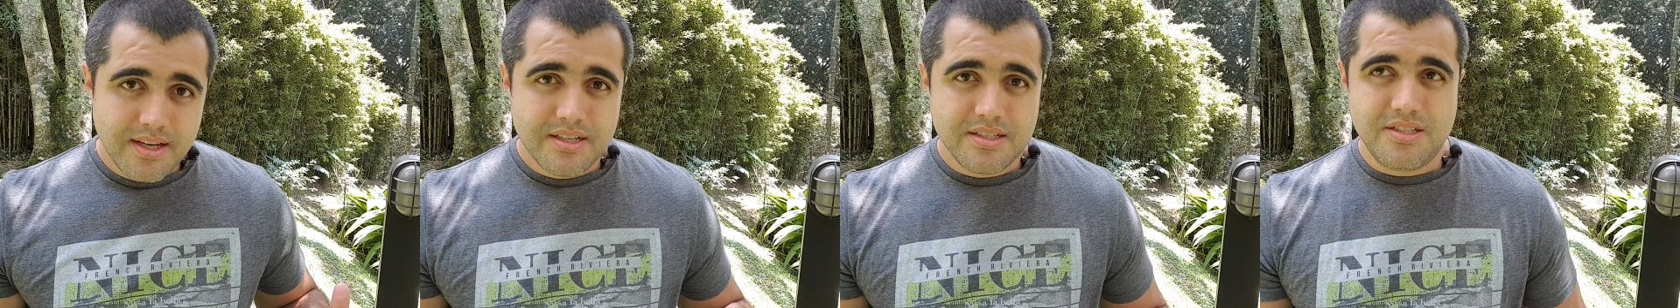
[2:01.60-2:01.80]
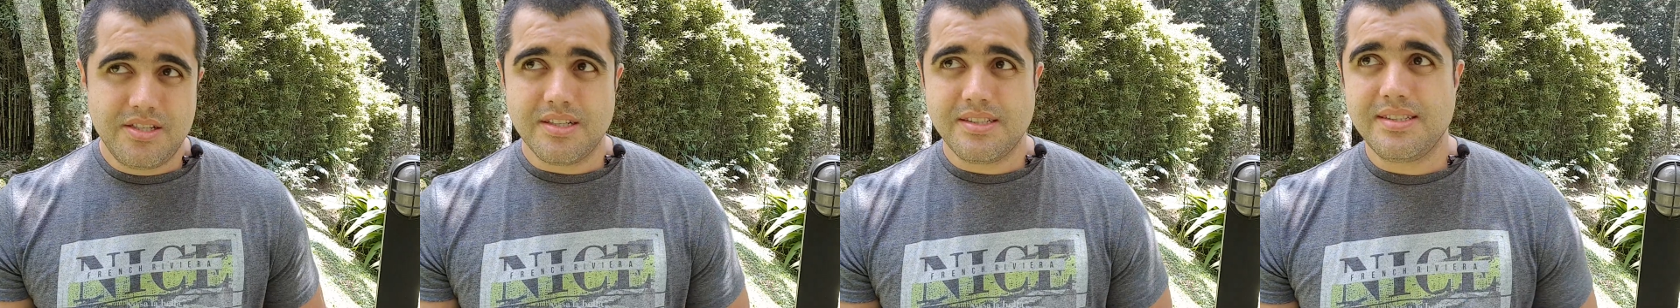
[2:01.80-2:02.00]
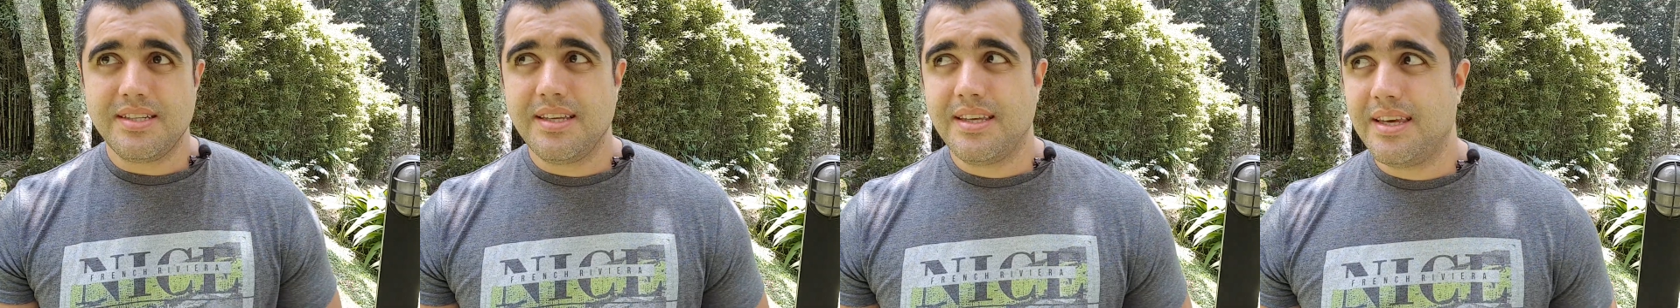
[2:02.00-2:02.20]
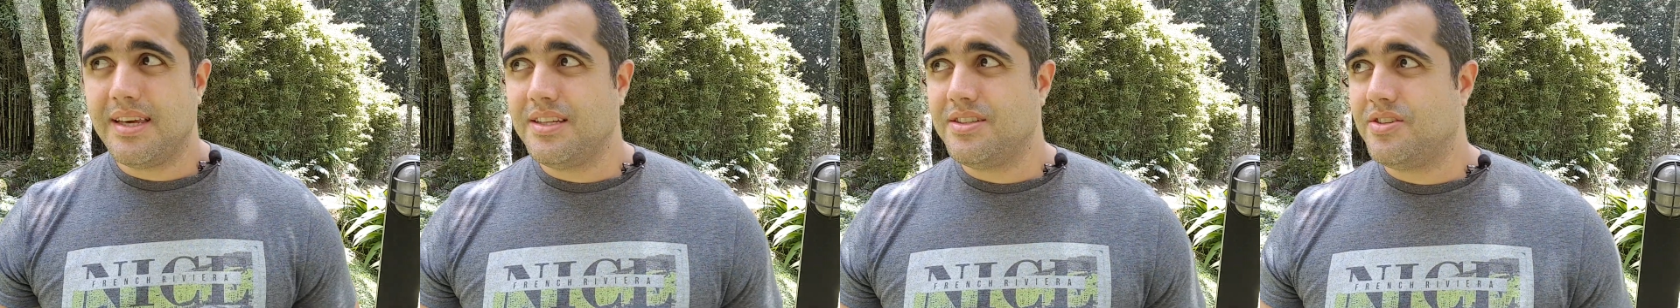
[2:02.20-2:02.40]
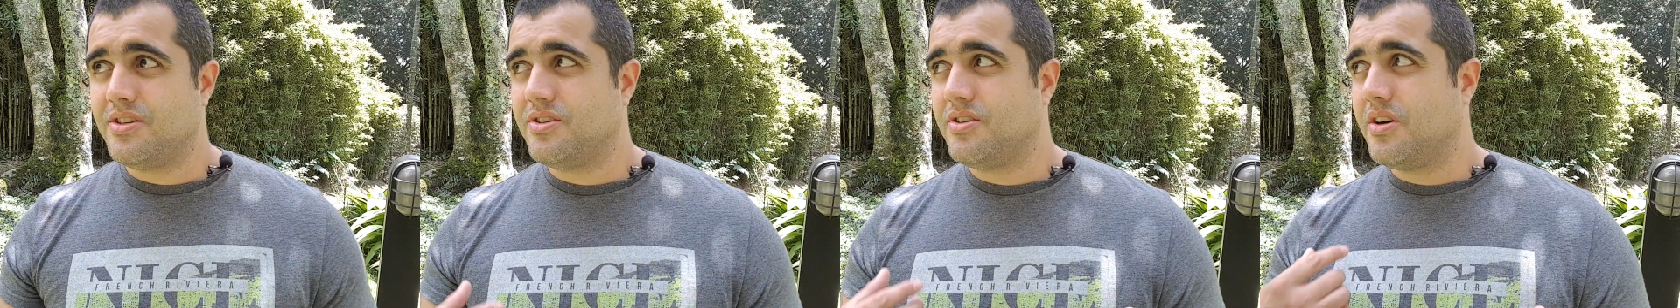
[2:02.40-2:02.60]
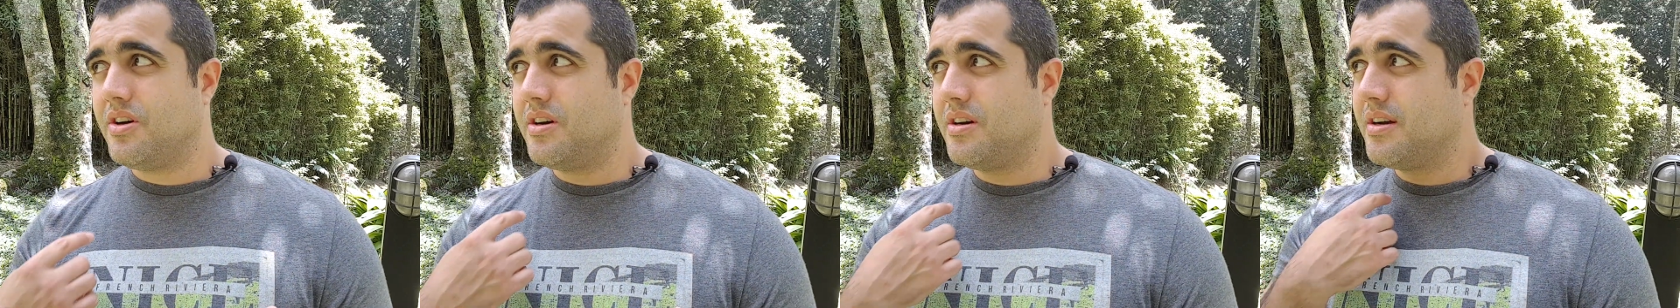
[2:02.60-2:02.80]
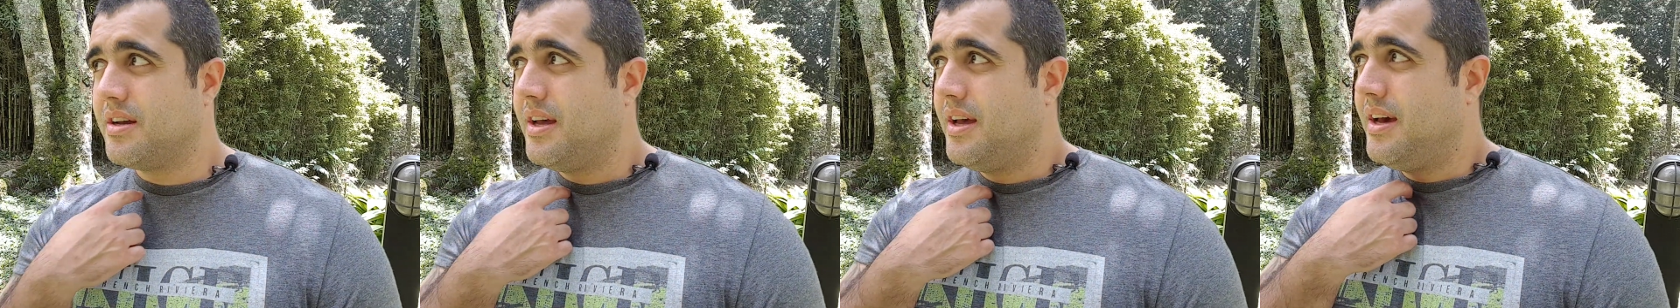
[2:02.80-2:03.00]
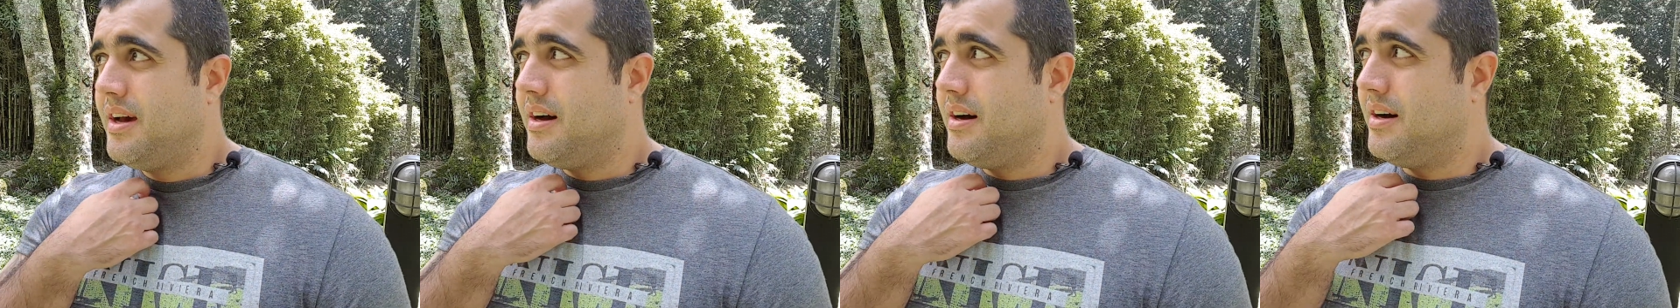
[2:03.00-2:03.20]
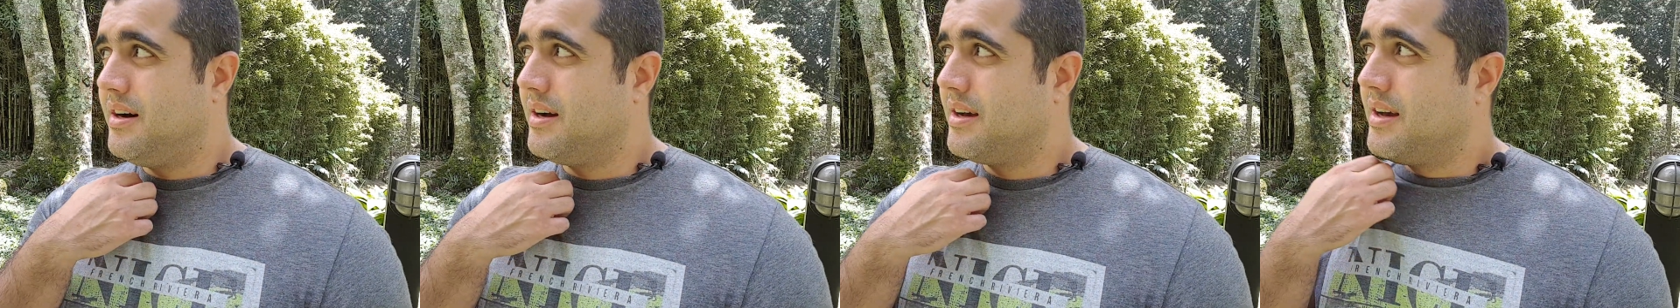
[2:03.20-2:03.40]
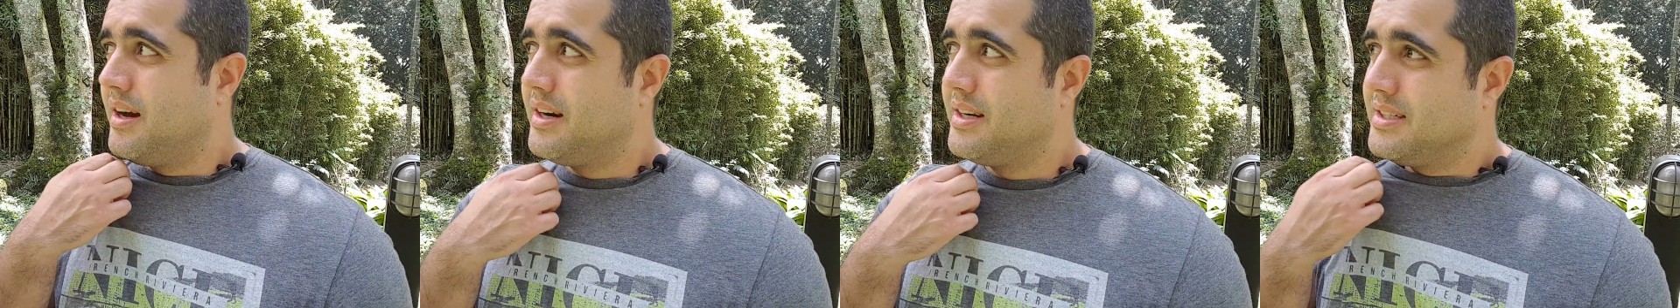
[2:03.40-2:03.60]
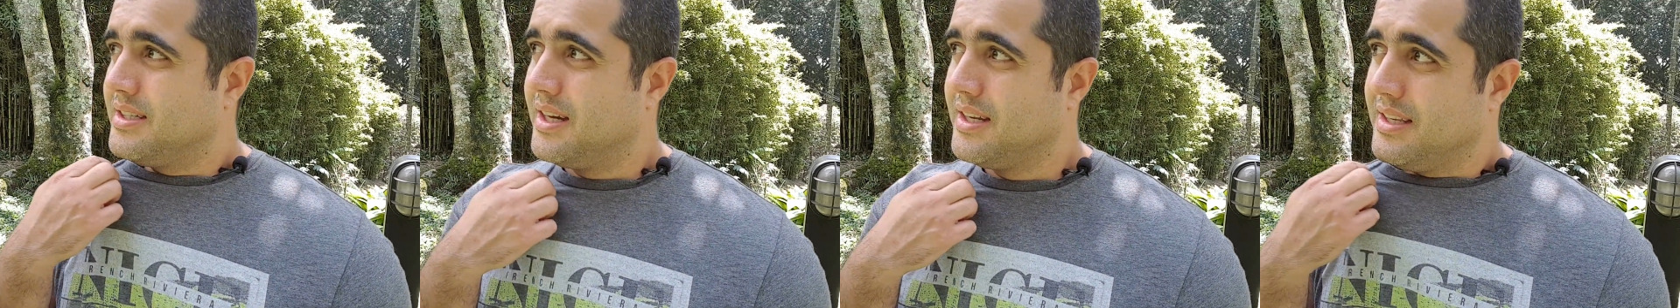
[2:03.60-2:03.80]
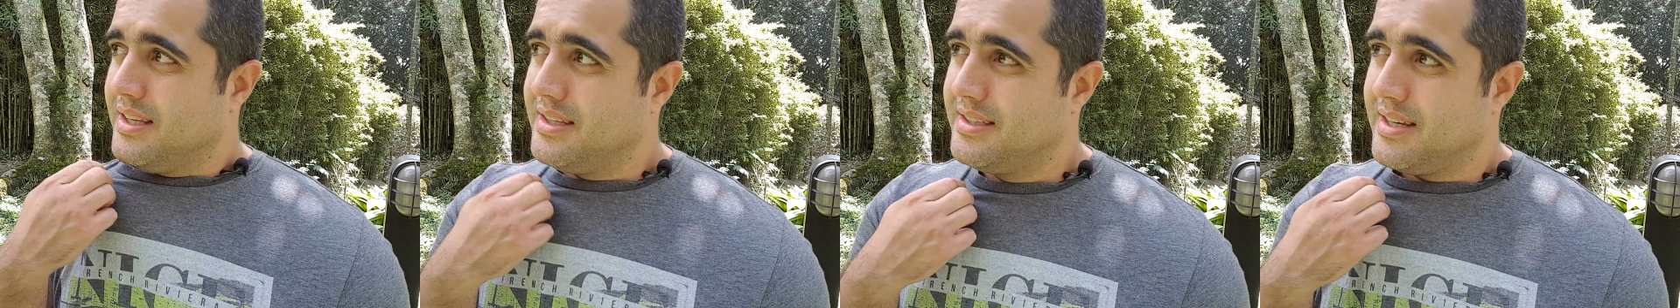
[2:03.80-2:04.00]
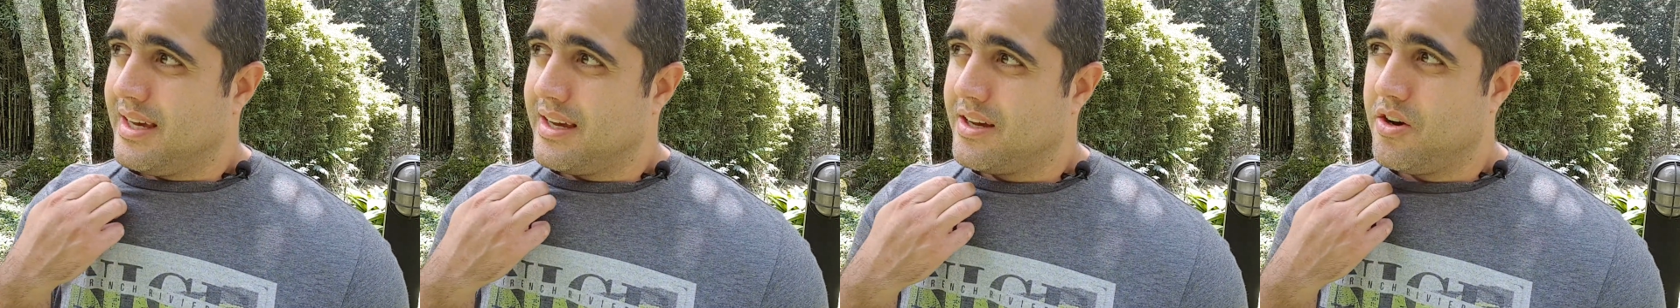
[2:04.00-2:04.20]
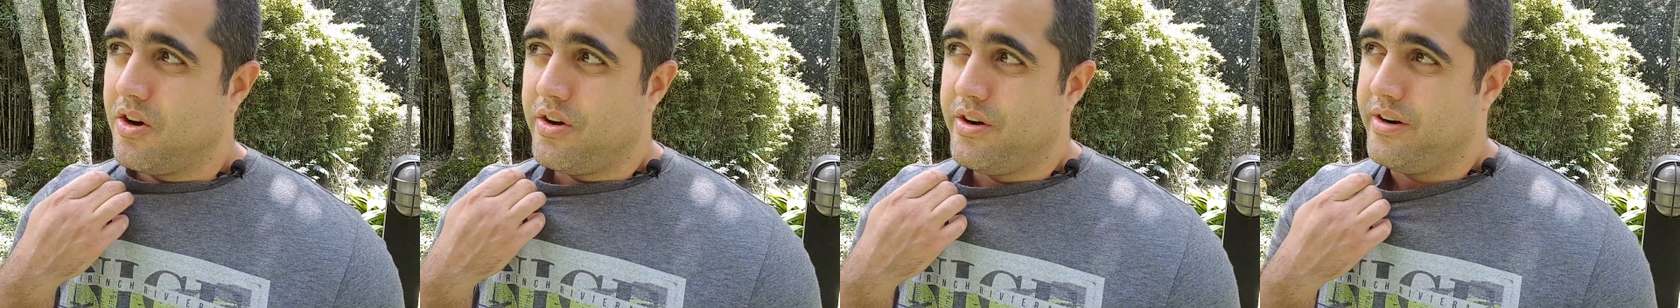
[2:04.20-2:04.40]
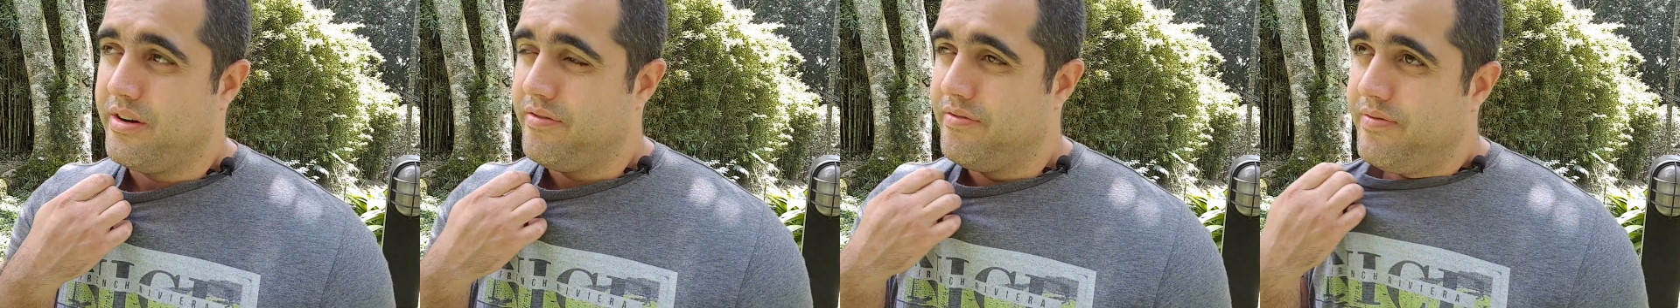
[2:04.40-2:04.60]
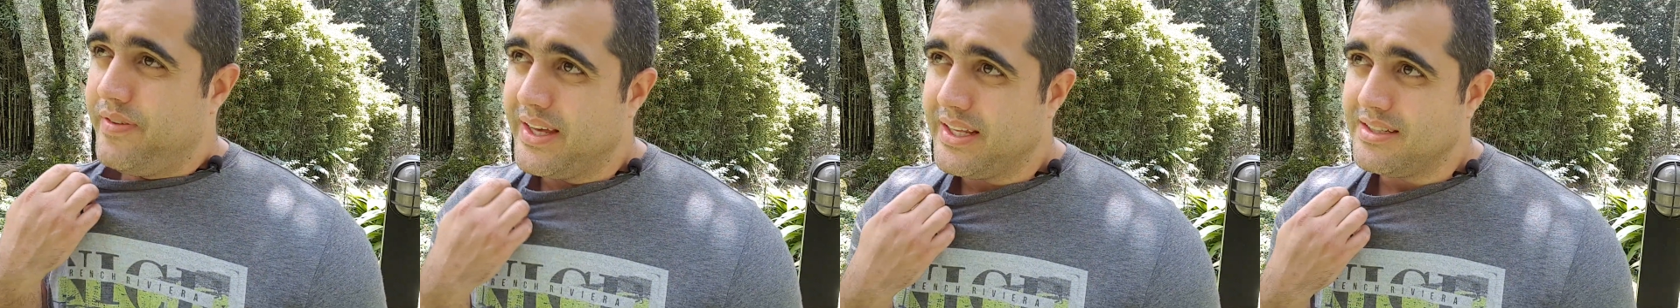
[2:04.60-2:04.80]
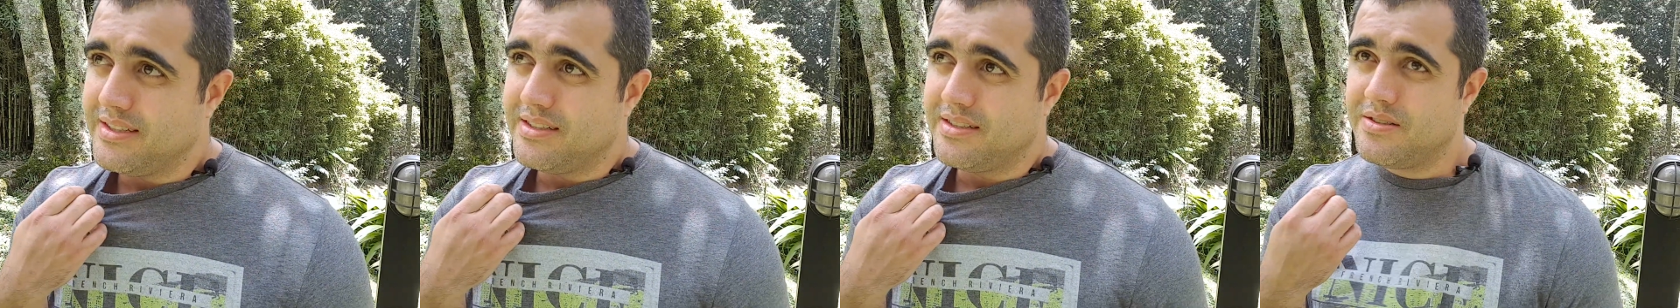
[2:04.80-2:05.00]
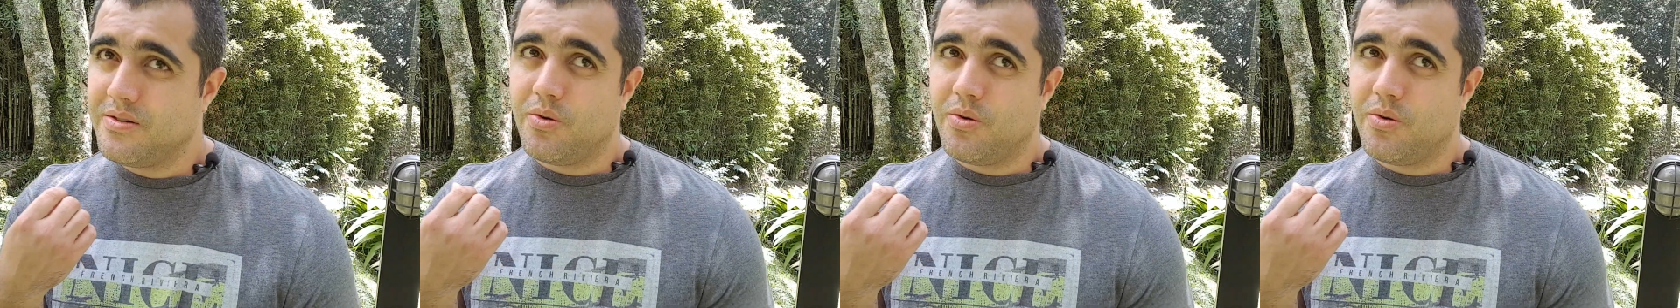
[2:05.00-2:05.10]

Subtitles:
just in case your dog got his ID tag caught on a fence,